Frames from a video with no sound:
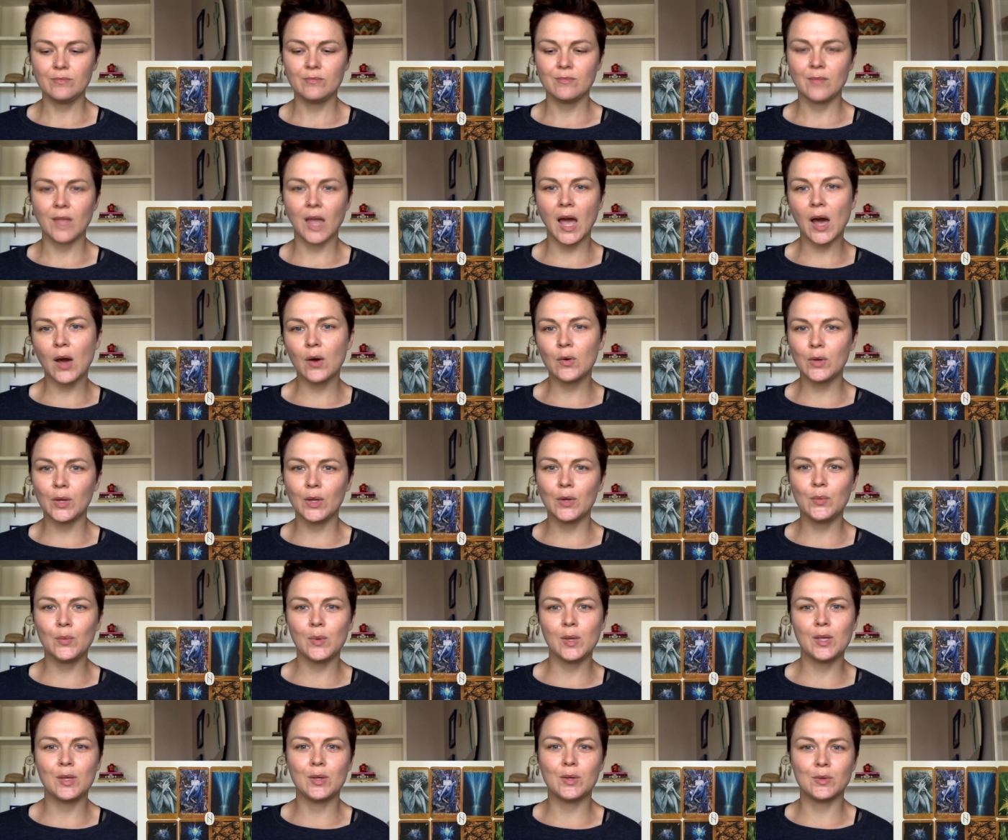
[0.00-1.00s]
How can
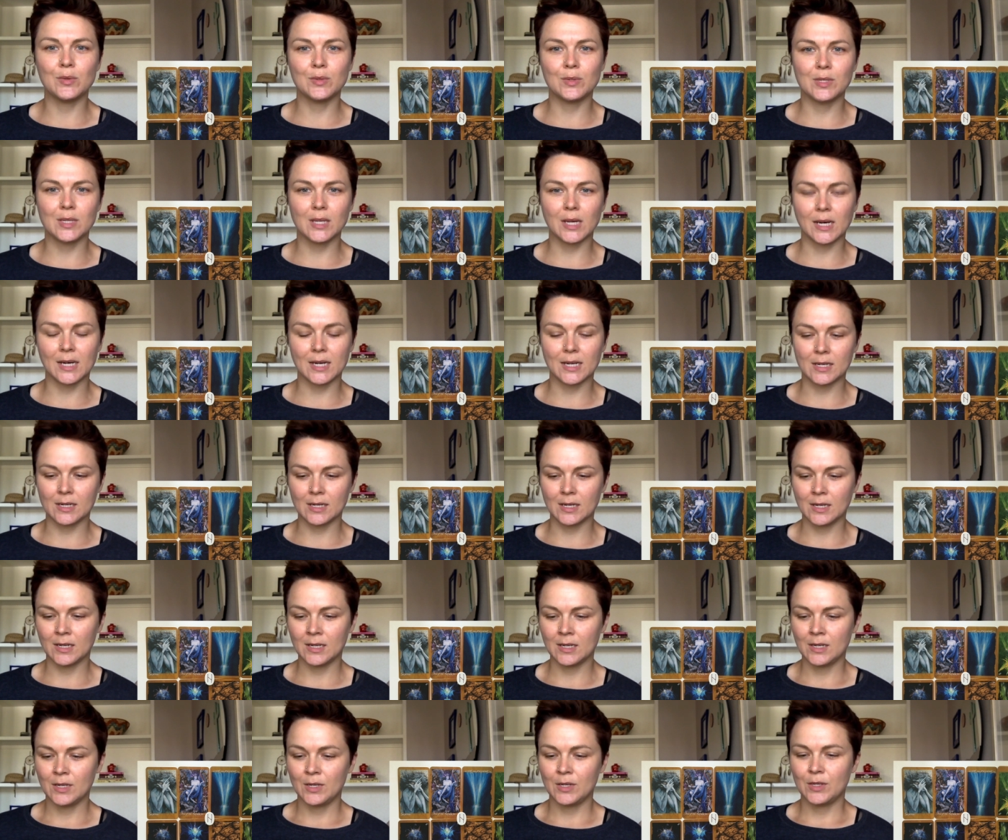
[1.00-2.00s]
we use that
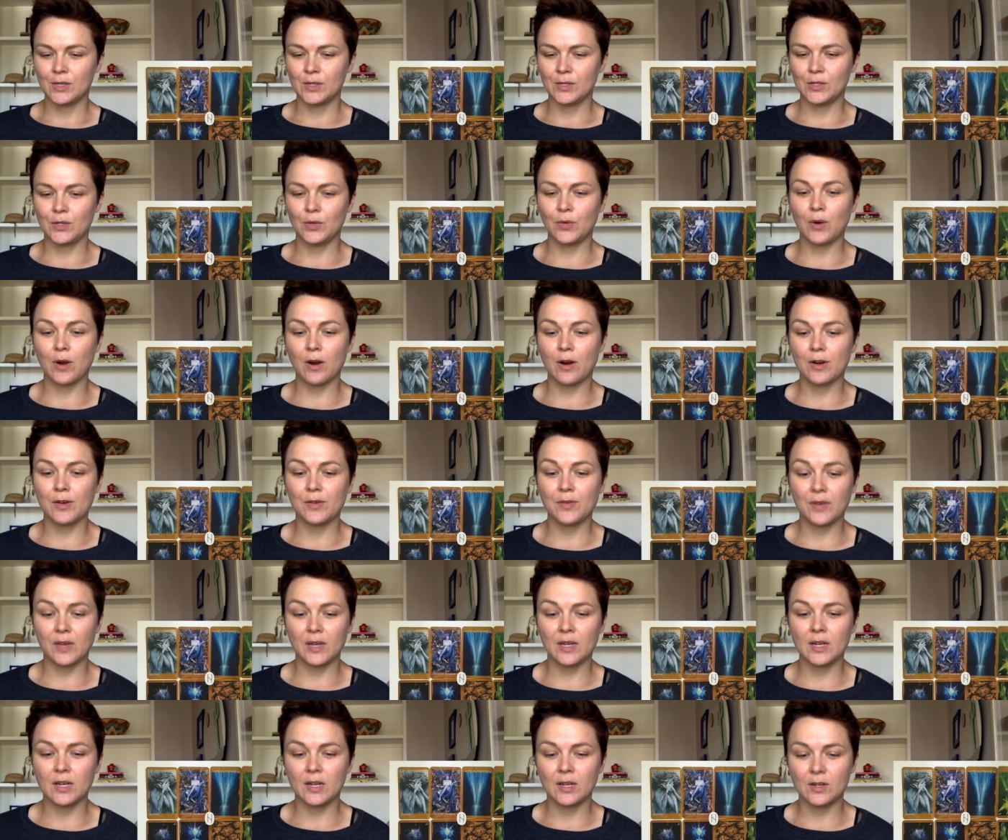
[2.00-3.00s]
to our
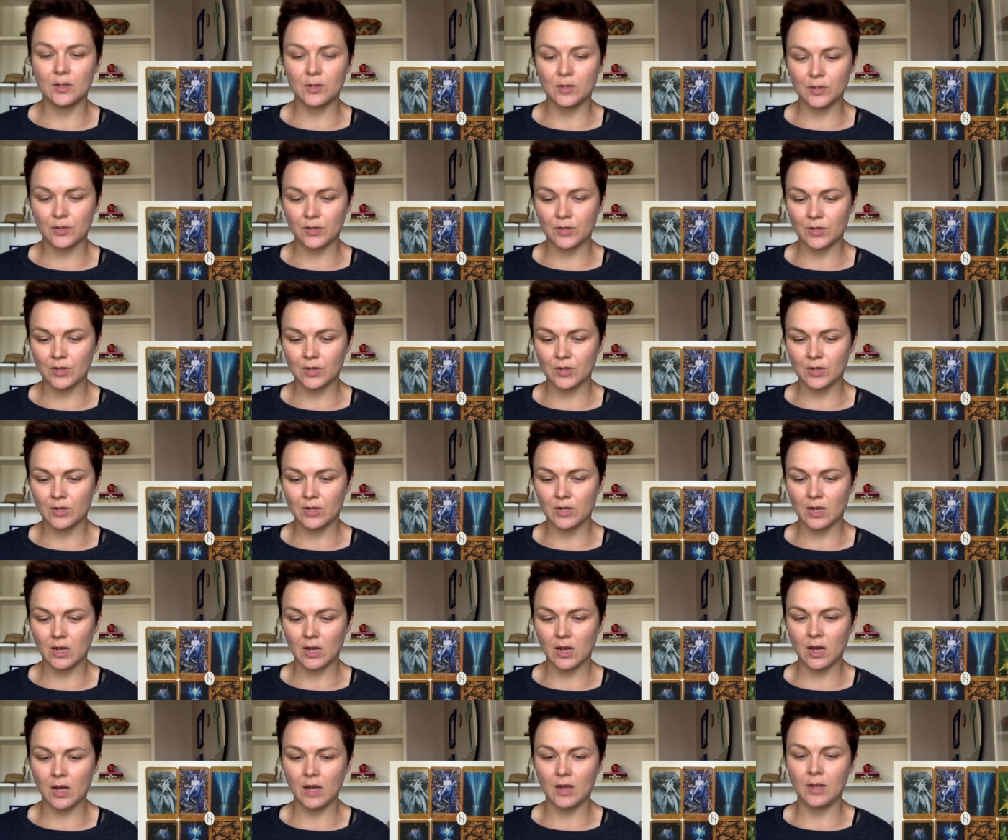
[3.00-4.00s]
advantage?
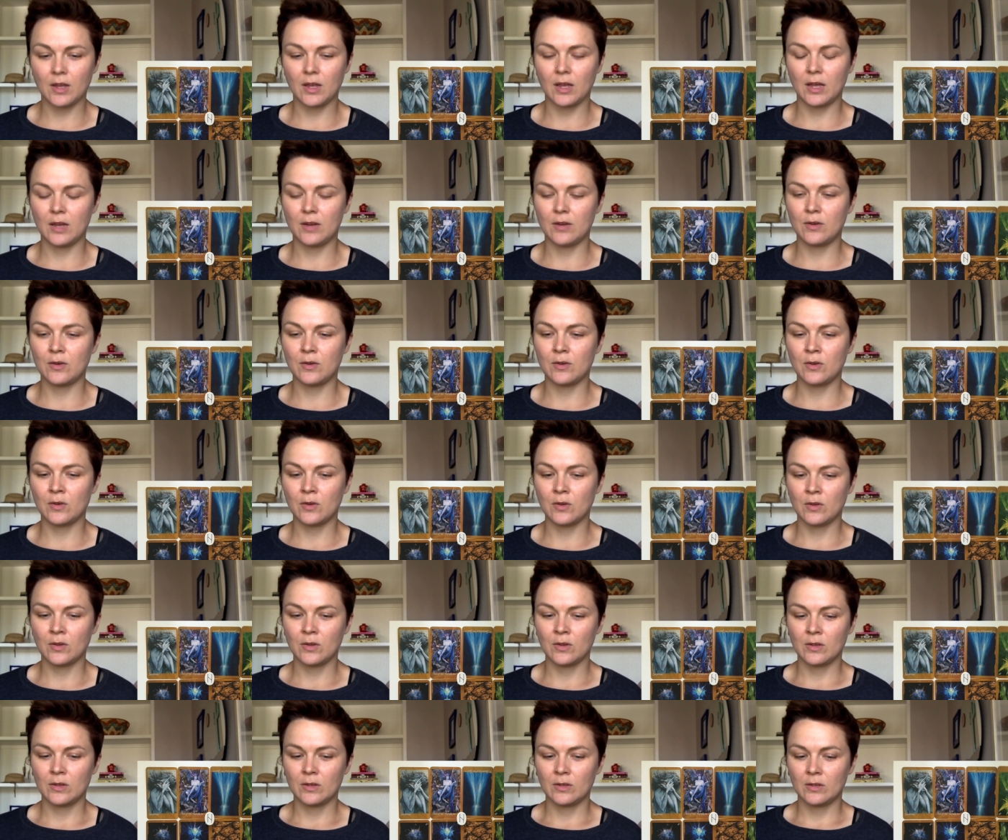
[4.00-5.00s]
And,
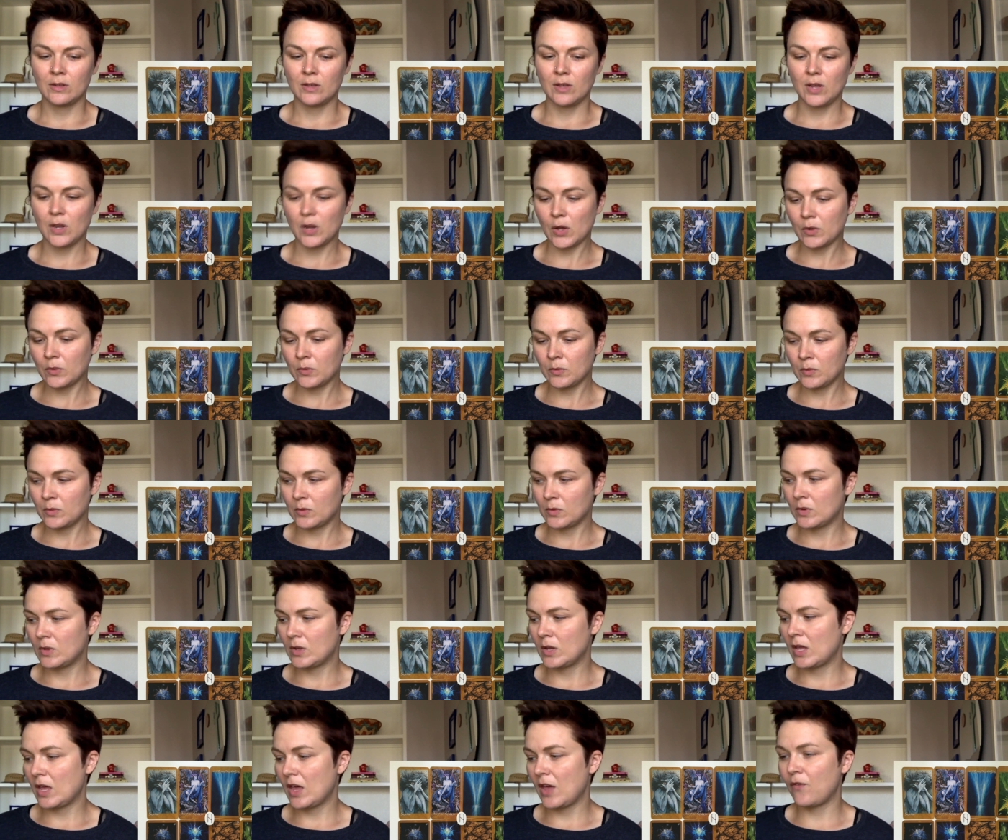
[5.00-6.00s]
you know,
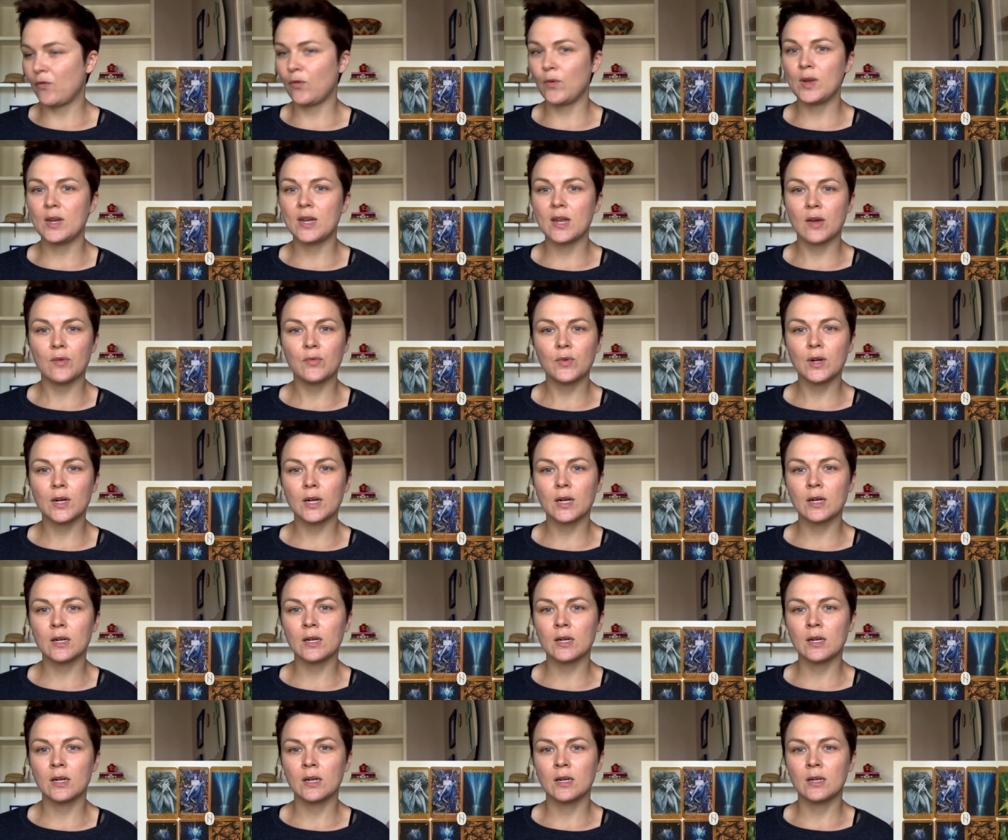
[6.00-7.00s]
if we
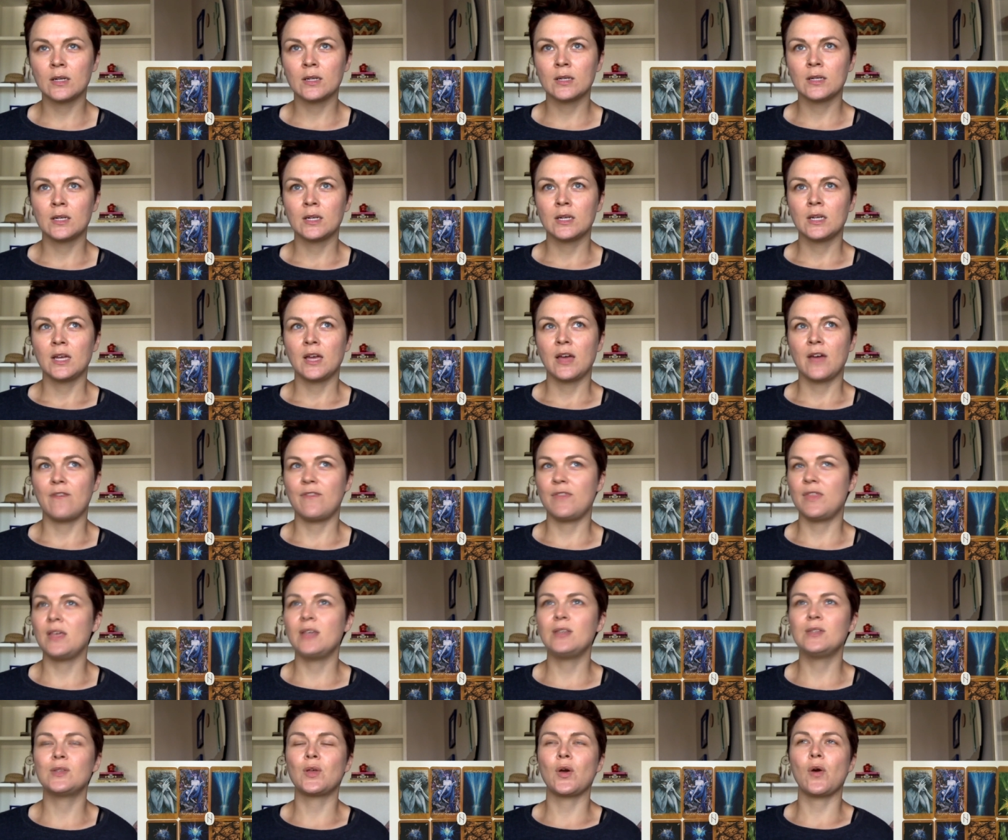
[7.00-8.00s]
never, if
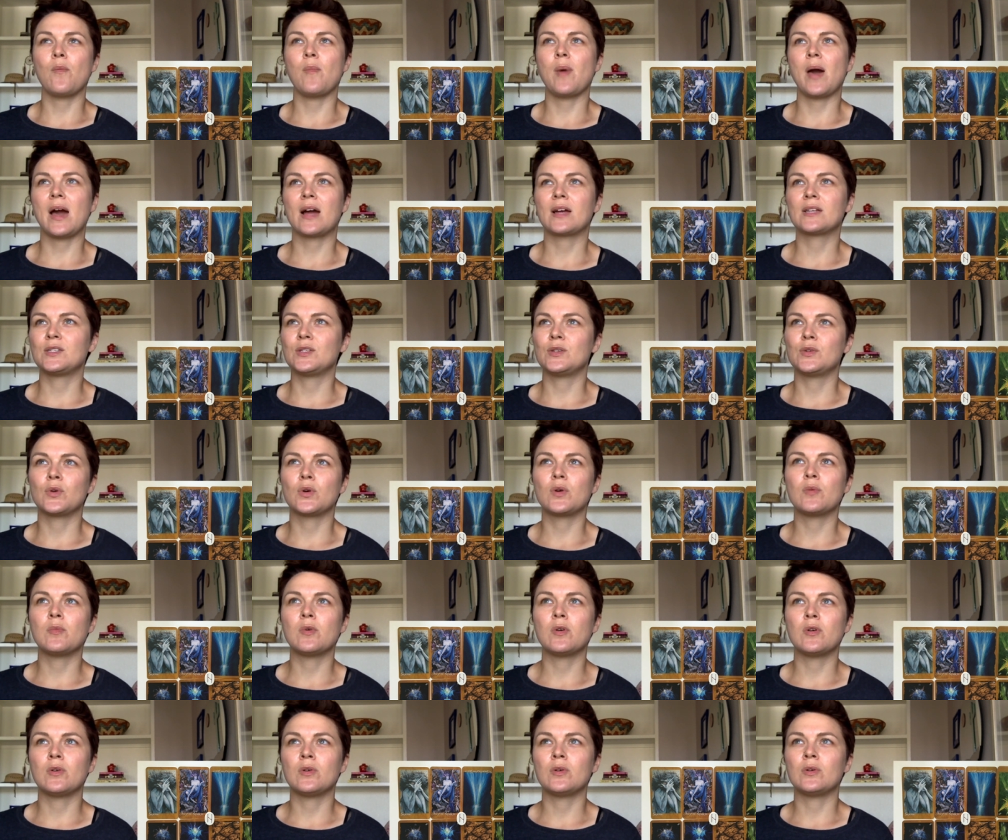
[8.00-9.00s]
things go back to
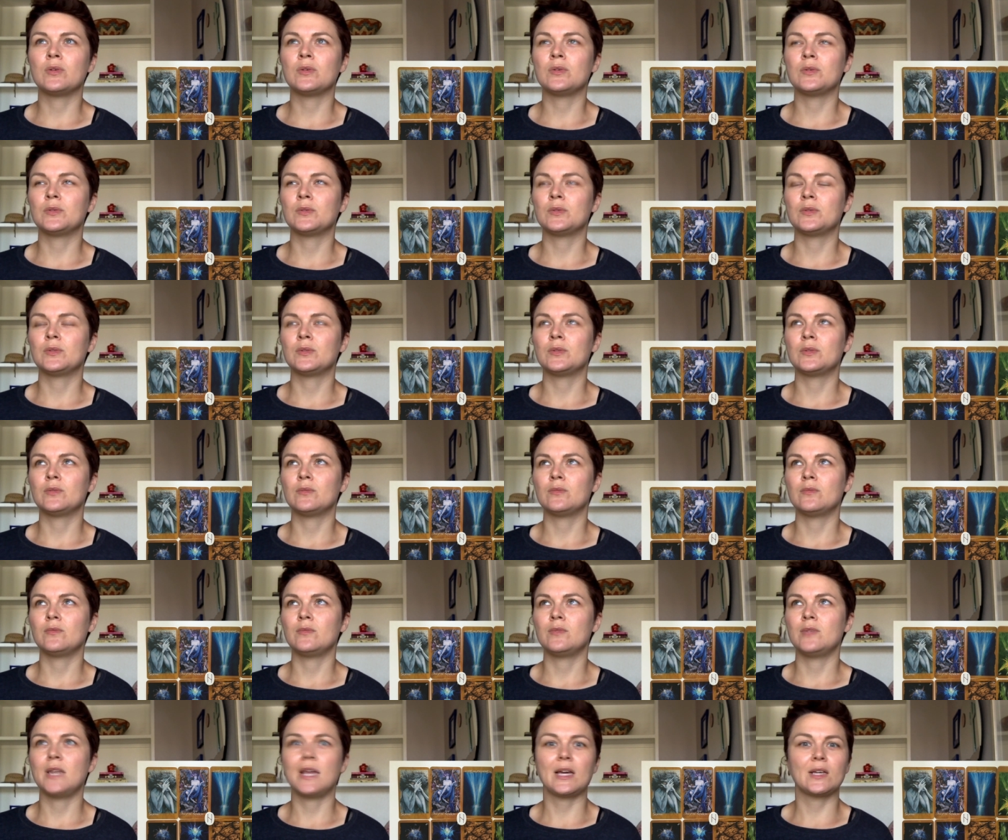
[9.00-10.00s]
normal
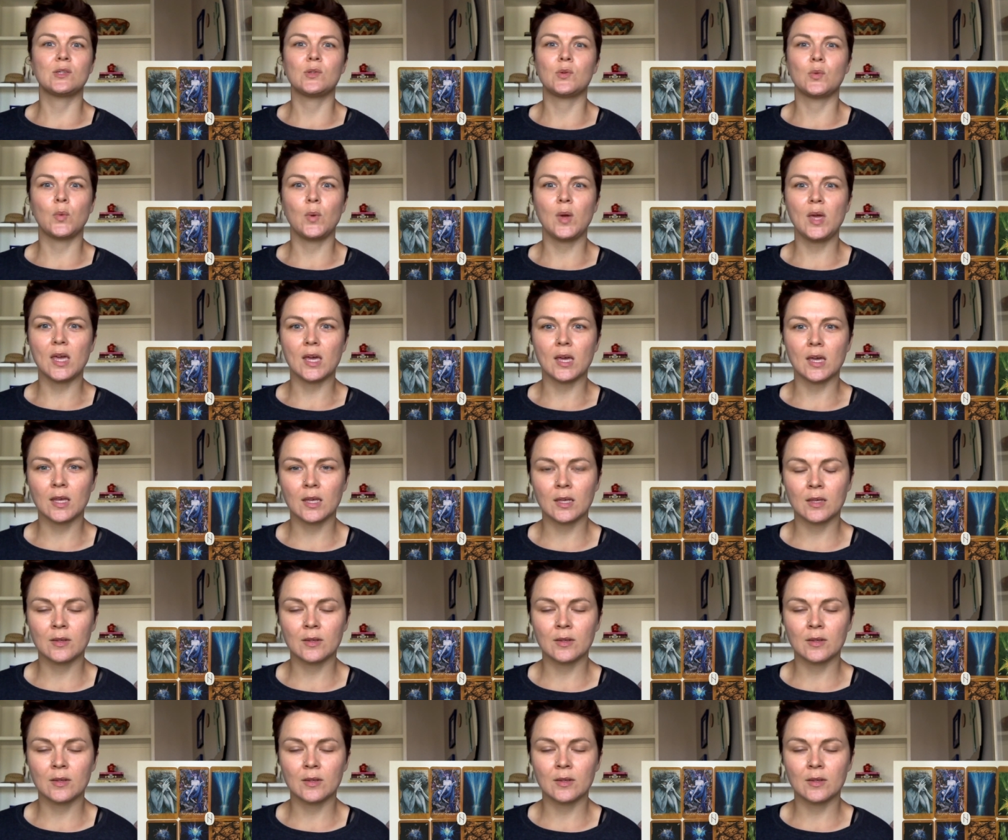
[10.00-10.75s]
next week,